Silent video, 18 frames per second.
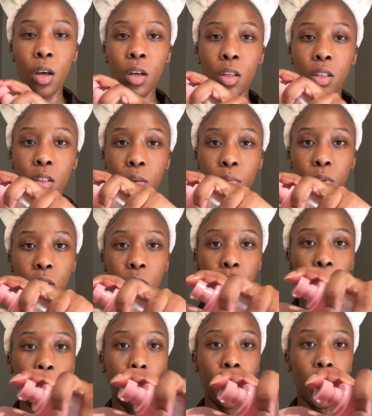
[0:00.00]
So I'm just
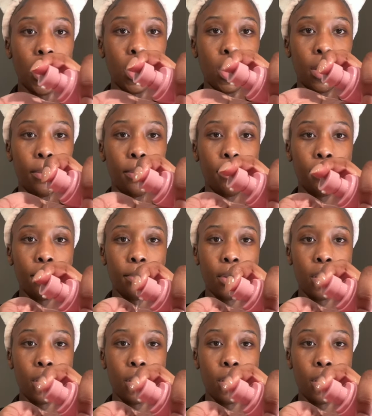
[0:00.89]
gonna put some,